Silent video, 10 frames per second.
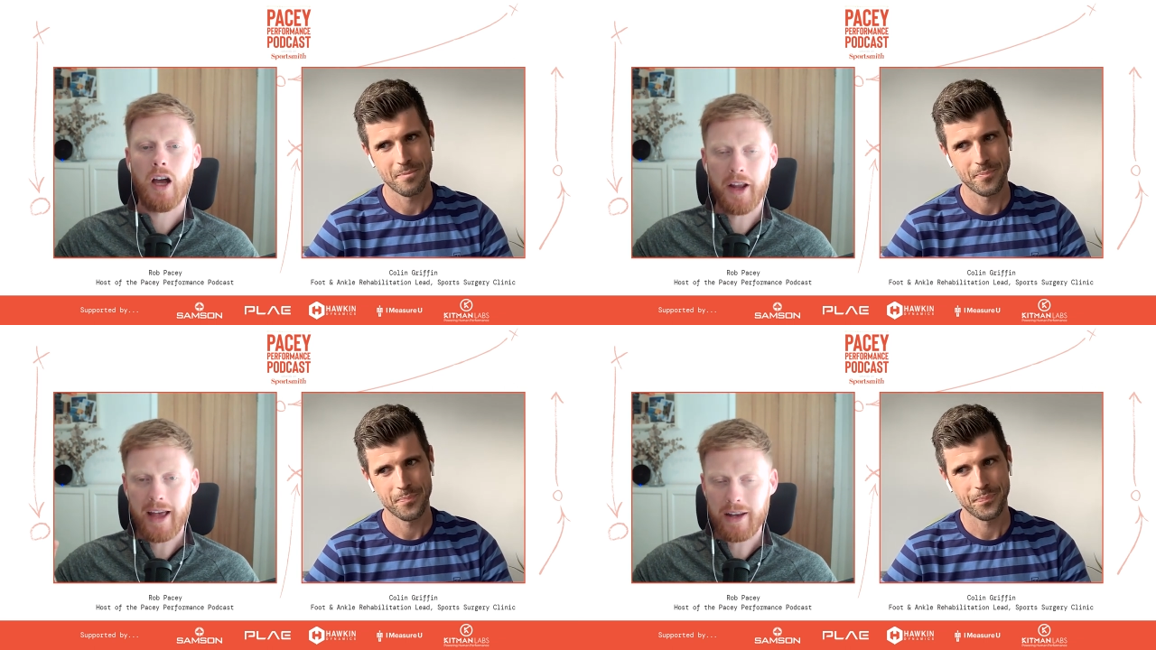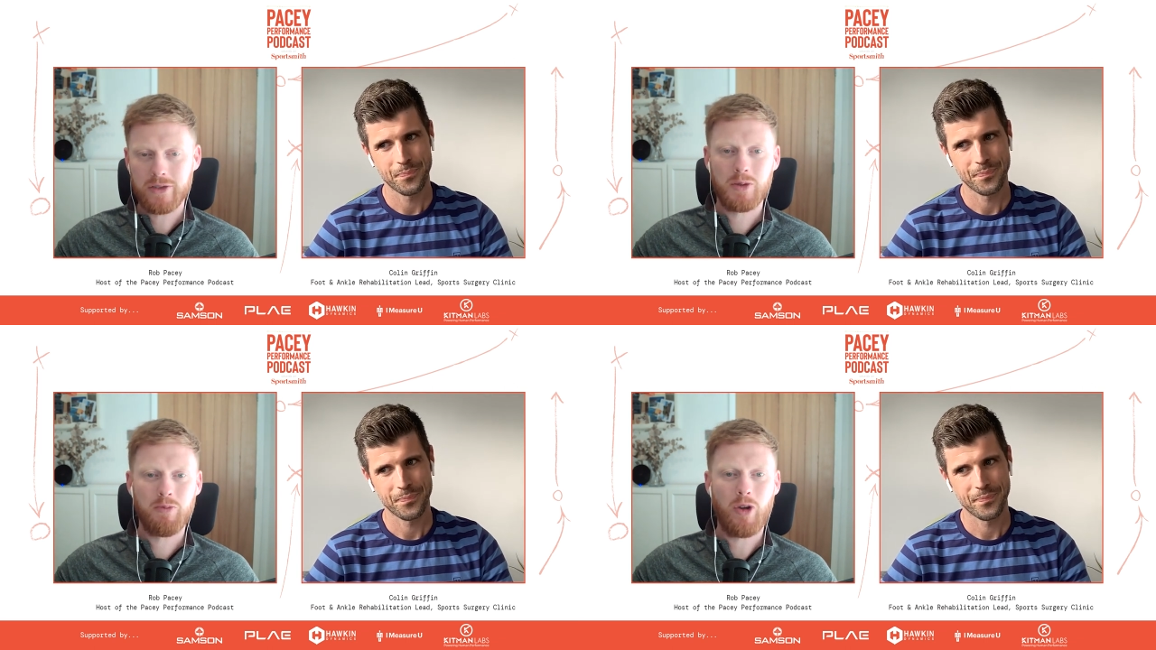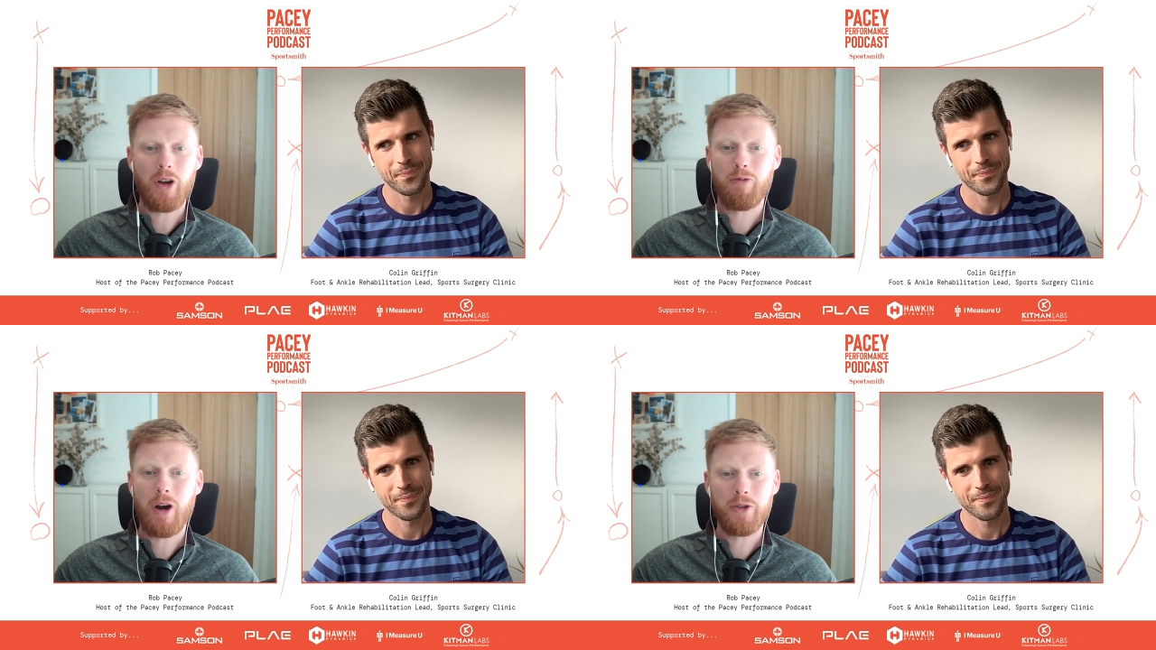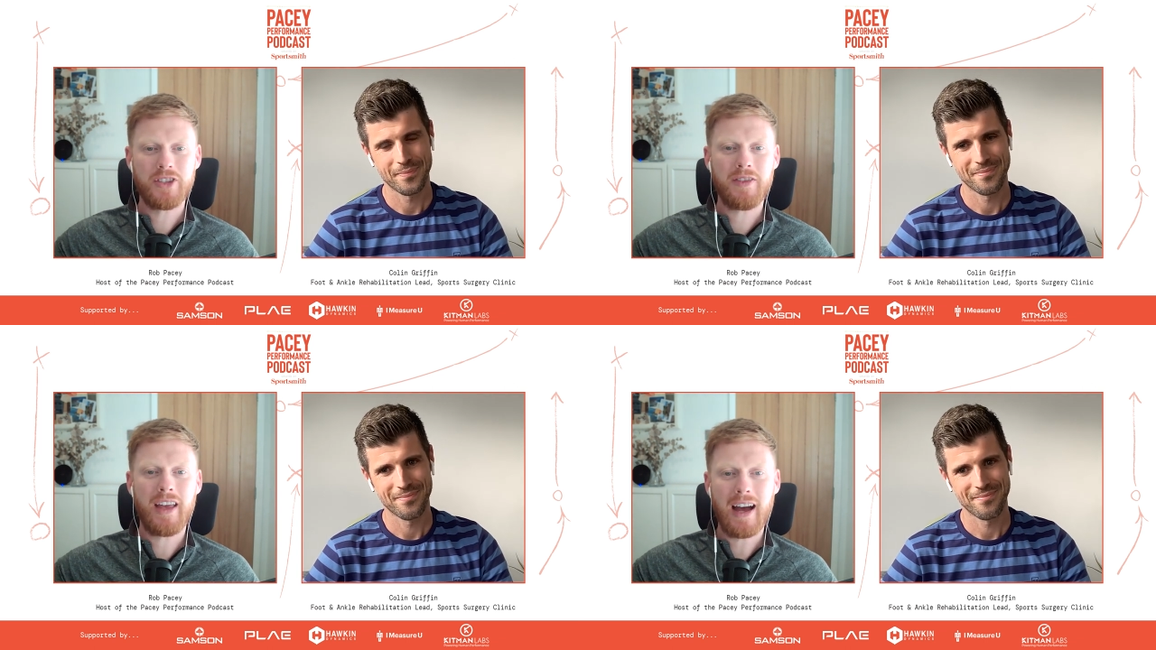Speaker 1: and again re-
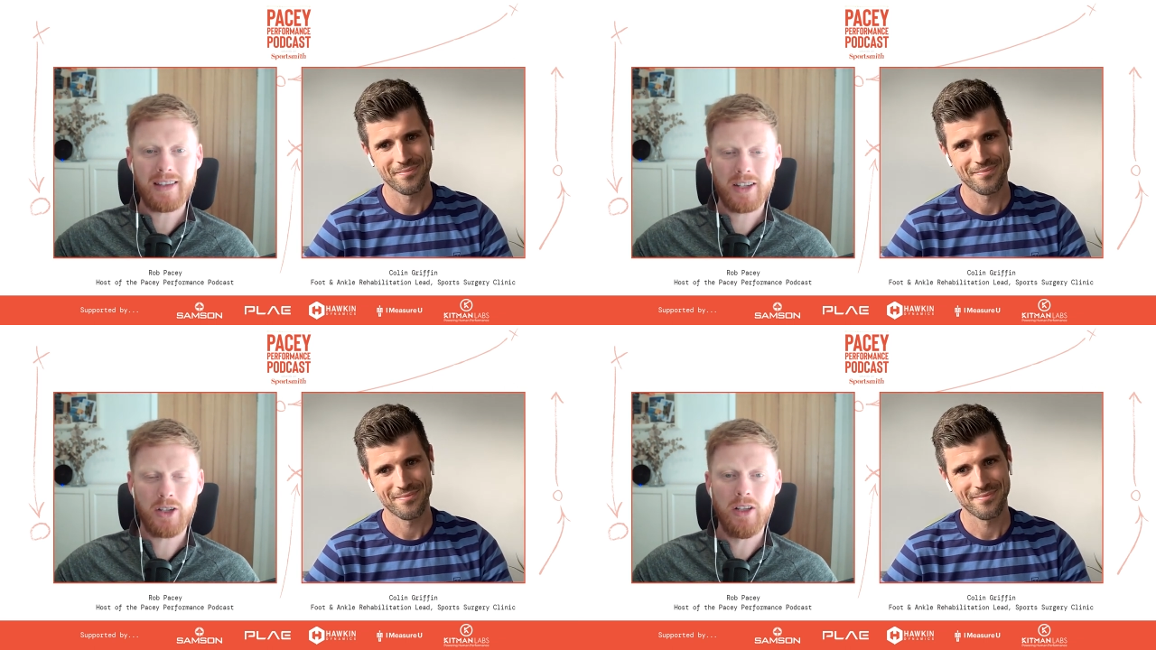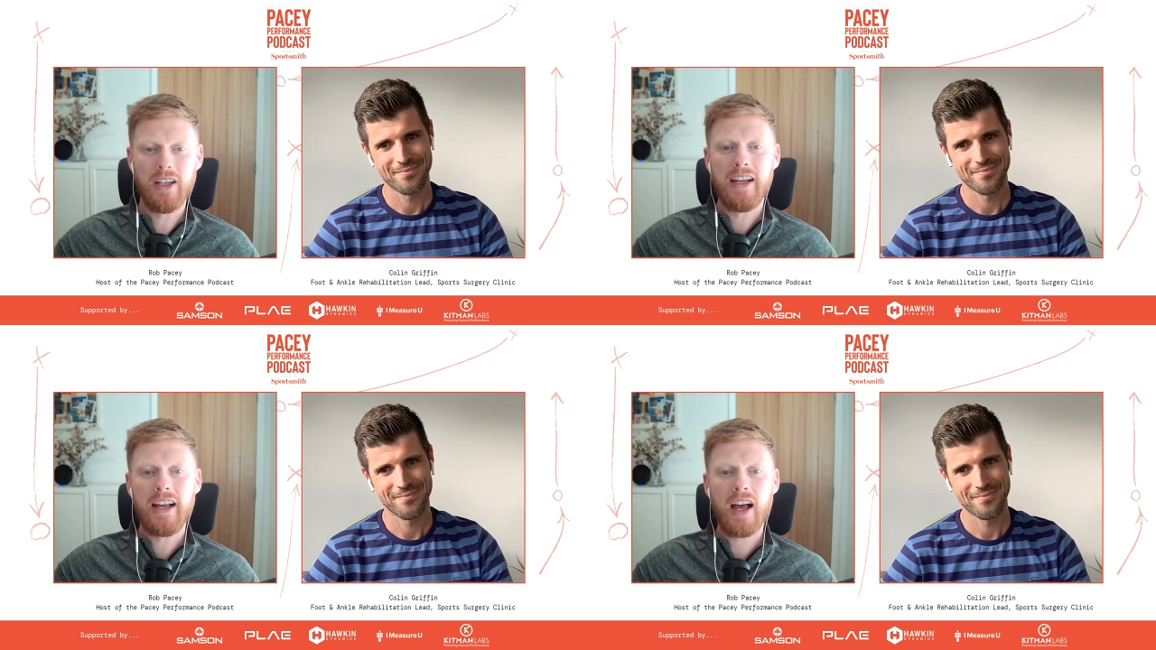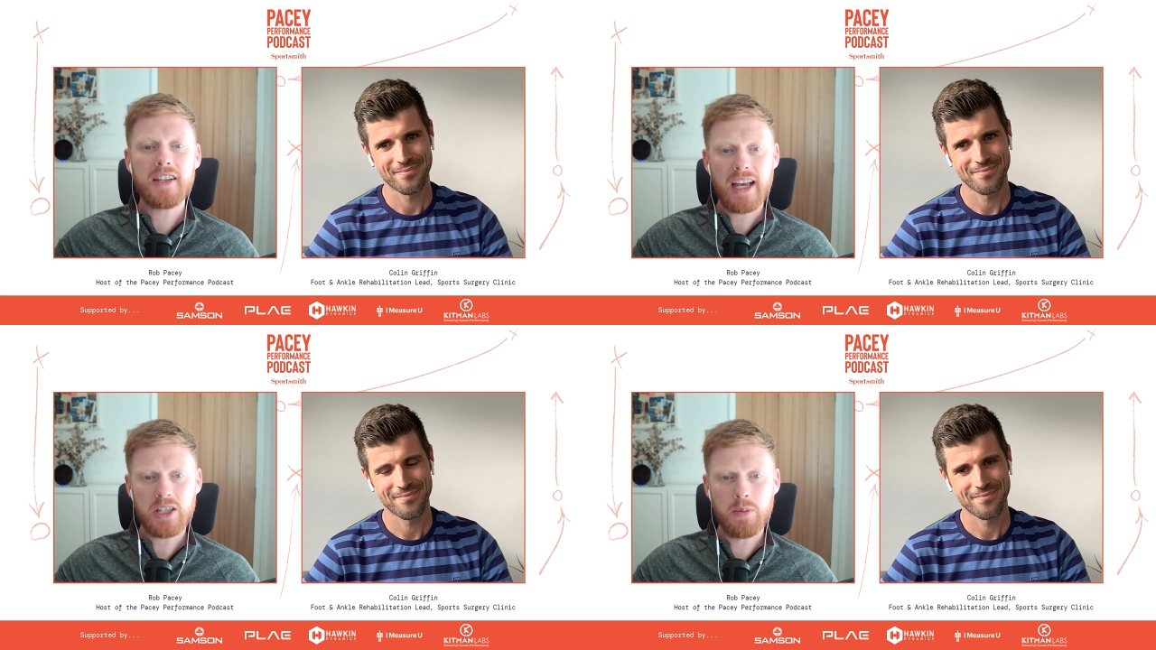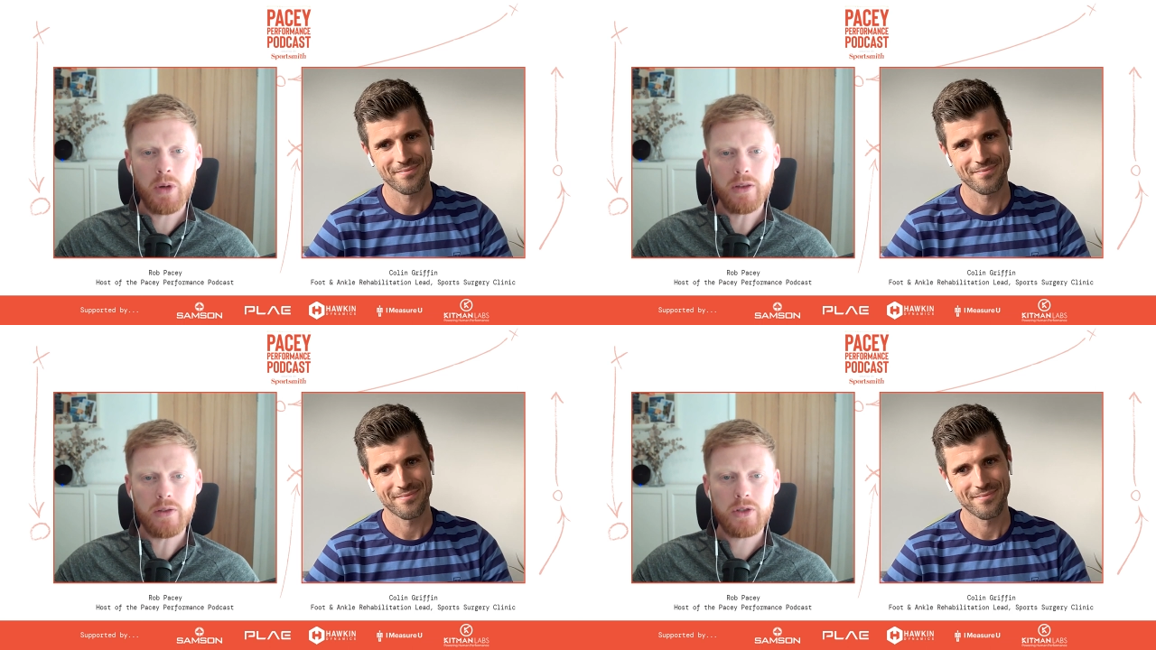referencing the article
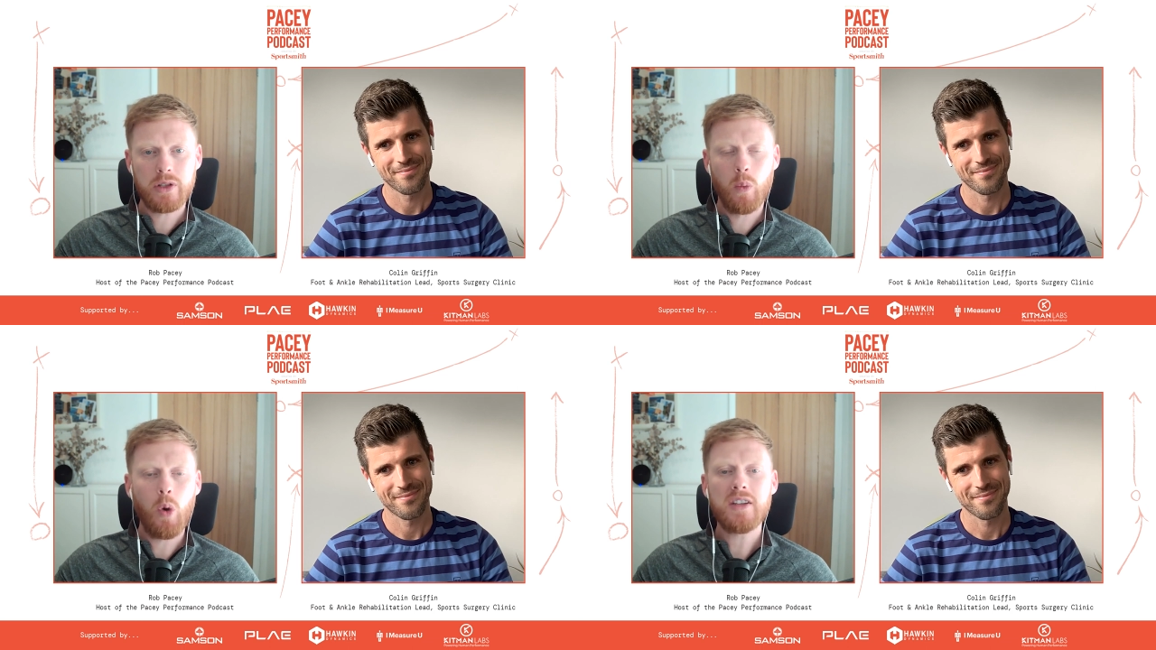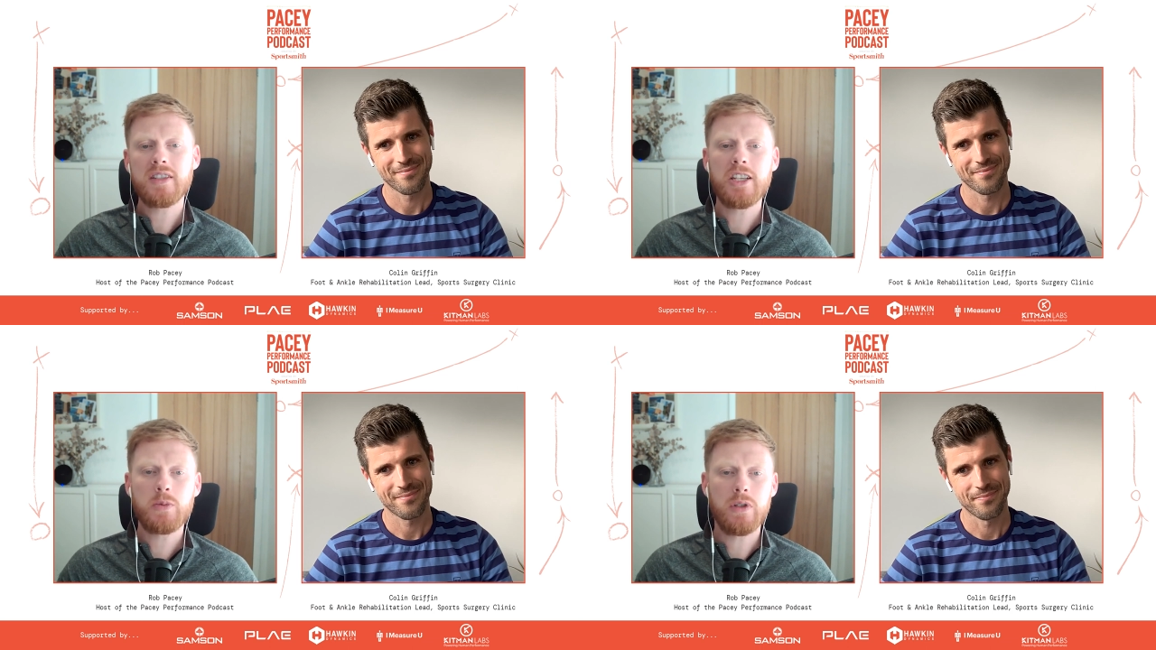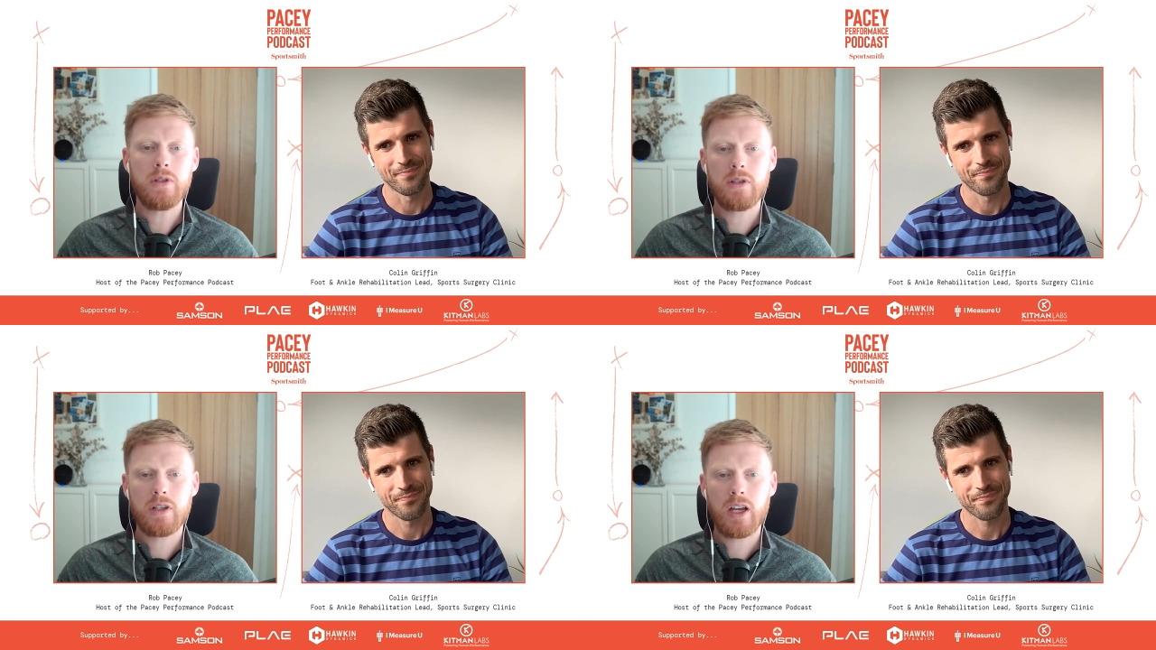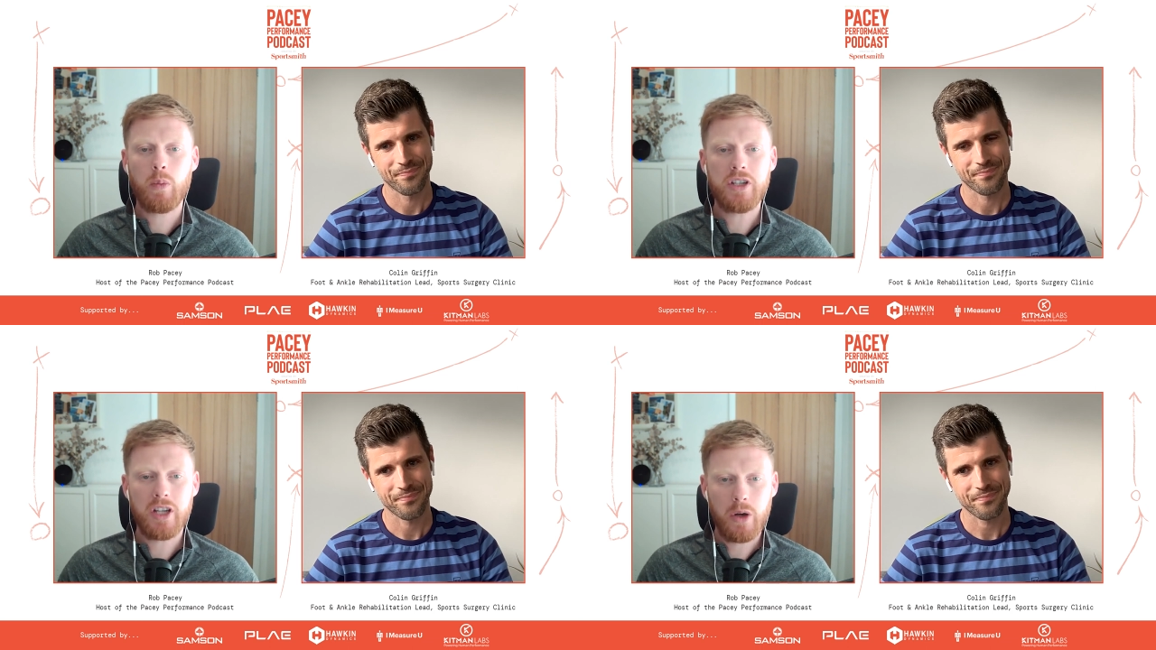assessments. What assessments can we